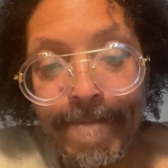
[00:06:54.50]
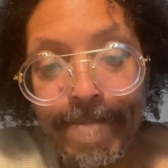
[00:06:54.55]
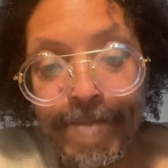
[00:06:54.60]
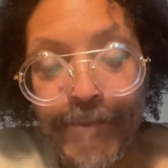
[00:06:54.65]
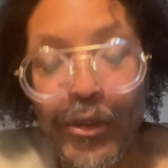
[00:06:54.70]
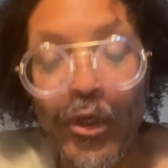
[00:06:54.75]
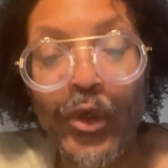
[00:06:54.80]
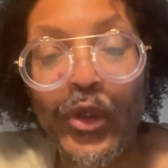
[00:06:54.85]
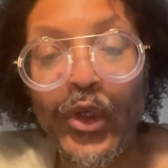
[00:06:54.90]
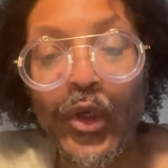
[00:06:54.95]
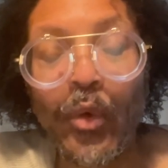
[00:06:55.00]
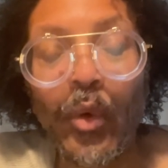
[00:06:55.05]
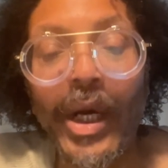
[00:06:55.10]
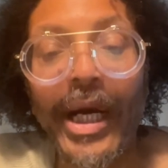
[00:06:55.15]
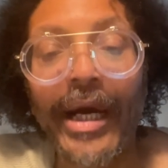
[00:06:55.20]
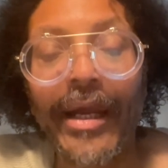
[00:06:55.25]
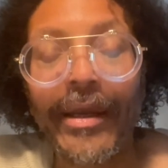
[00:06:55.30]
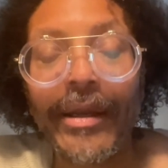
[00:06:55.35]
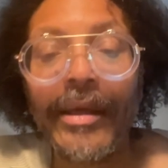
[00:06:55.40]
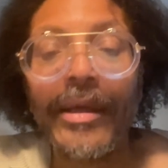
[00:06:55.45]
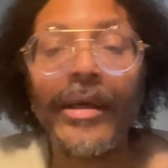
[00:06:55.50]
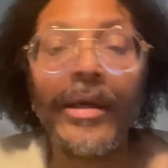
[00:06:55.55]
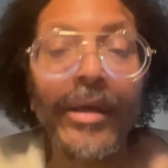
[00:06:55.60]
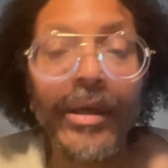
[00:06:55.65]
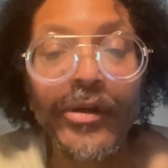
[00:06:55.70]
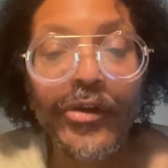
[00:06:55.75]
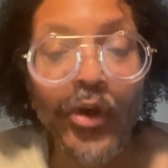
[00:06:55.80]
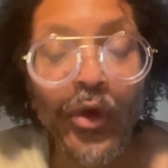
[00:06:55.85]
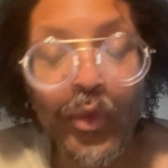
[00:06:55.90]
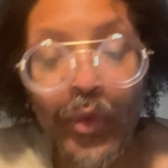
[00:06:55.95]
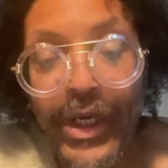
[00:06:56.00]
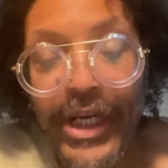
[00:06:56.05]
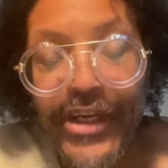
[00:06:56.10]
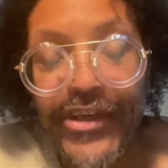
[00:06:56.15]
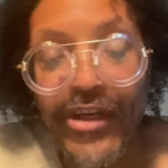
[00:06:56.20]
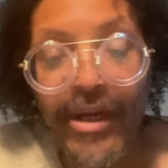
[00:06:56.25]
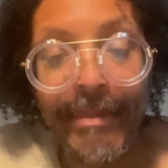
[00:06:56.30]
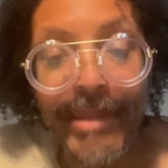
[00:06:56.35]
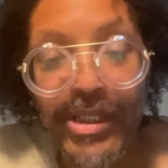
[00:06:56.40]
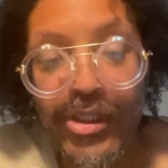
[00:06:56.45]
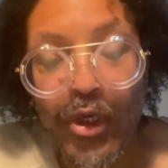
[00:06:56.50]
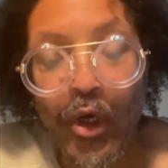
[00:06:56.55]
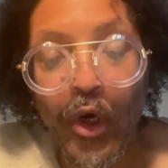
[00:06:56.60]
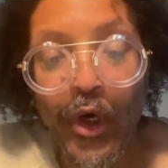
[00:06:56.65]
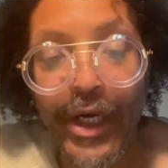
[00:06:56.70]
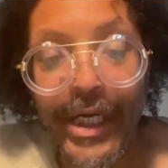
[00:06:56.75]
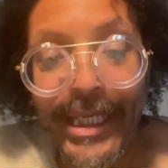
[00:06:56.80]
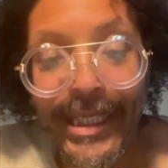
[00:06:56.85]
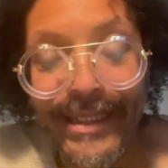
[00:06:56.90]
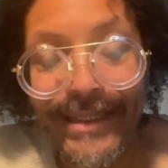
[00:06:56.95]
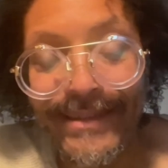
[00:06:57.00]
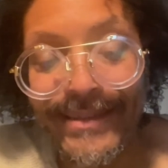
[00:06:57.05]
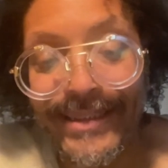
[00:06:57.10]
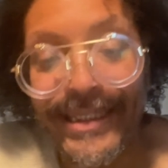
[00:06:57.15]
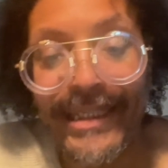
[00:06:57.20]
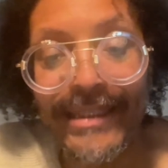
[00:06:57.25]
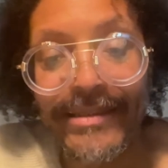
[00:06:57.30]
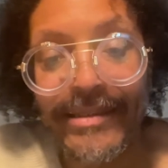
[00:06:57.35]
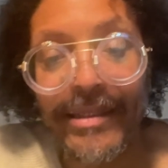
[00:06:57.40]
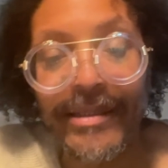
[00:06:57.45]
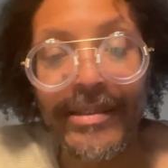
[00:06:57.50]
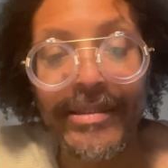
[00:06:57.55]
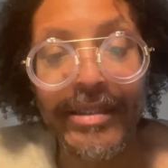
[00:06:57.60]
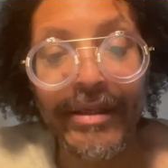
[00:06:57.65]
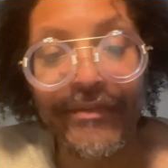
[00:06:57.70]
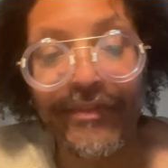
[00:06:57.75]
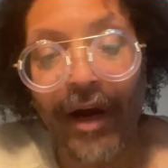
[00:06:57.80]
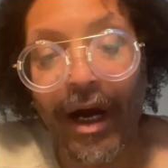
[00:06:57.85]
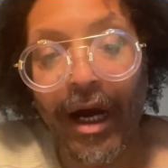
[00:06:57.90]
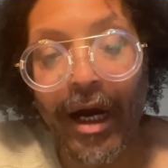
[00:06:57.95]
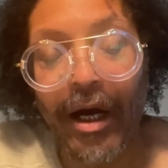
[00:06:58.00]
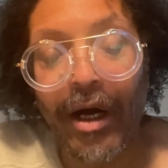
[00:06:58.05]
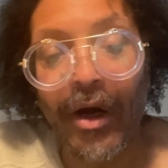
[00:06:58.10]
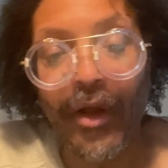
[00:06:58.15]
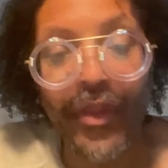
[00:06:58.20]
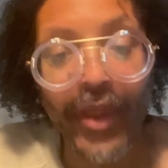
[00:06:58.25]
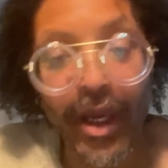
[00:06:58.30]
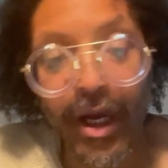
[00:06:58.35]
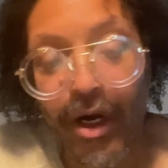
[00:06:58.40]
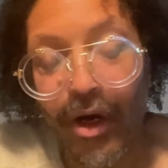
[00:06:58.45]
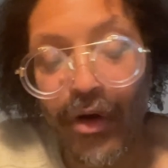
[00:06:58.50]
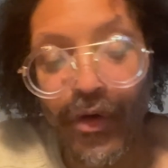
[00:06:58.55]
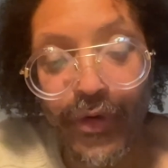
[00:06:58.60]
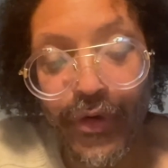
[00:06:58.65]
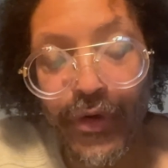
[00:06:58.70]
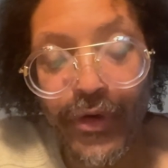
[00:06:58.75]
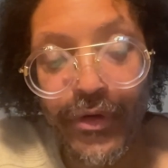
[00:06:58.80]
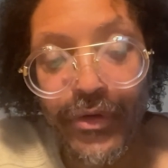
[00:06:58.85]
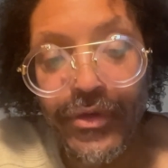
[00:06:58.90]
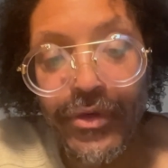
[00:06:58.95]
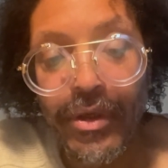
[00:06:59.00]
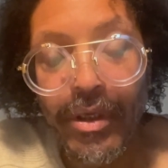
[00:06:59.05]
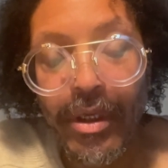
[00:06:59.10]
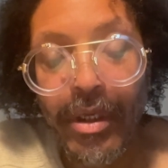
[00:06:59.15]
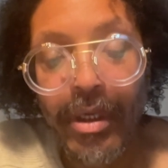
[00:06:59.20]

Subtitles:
To do what? To reach a majority consensus of all the owners